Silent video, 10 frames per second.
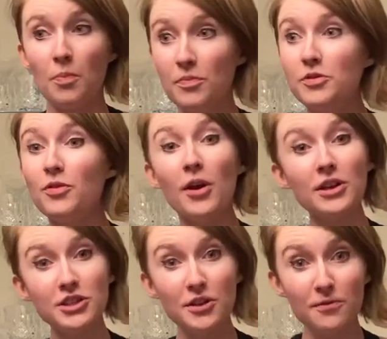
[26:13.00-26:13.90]
It's
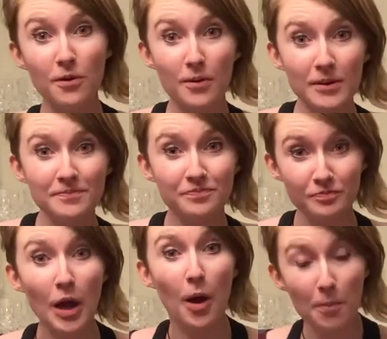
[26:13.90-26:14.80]
very gin forward.
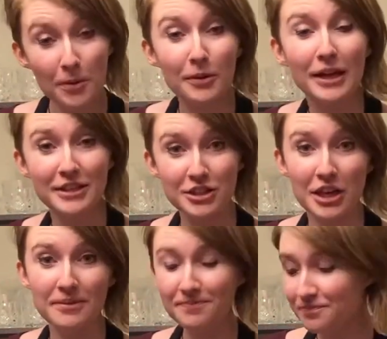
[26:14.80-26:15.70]
I hope you like
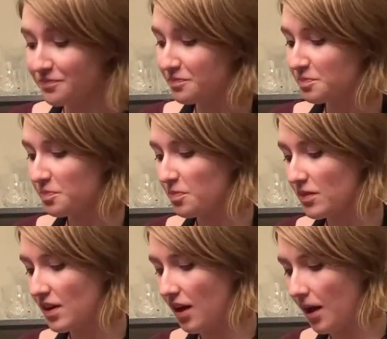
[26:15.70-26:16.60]
gin.
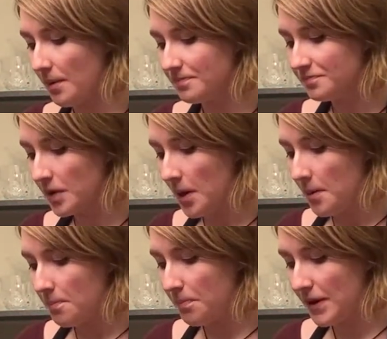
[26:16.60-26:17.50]

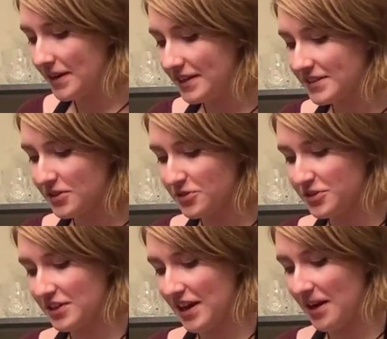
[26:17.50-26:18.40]
But it is
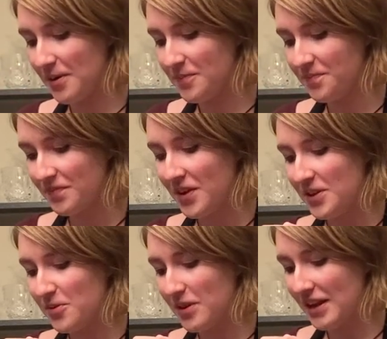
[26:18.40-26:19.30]
interesting how
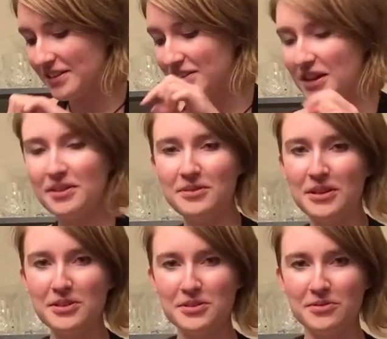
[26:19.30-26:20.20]
you can detect those
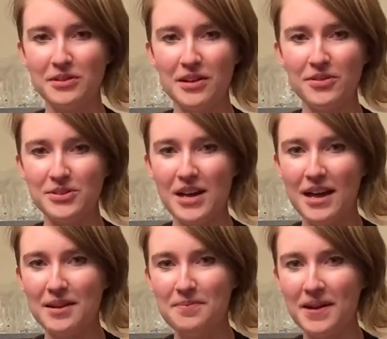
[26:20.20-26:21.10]
extra flavors
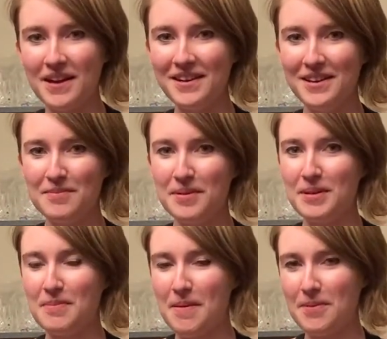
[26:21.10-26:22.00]
added by
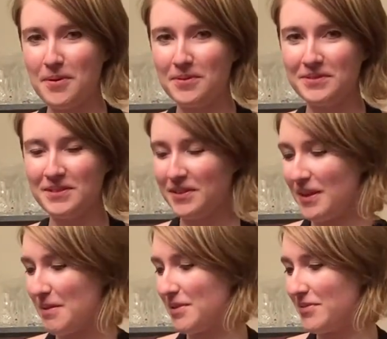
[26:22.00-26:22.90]
the peppercorns and the
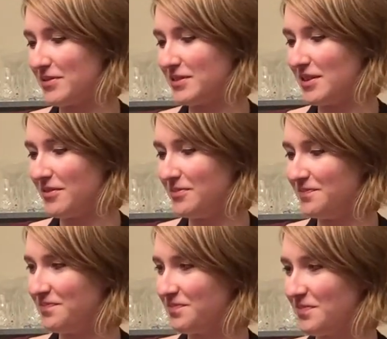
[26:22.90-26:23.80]
lime leaf and stuff.
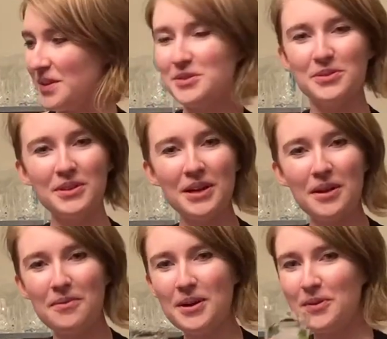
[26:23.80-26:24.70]
It's really
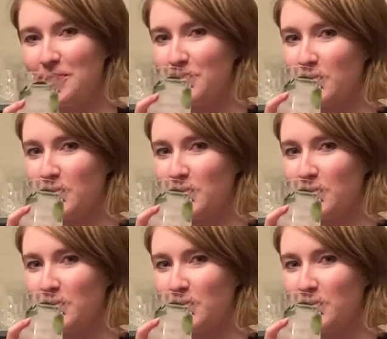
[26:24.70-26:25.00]
kind of weird.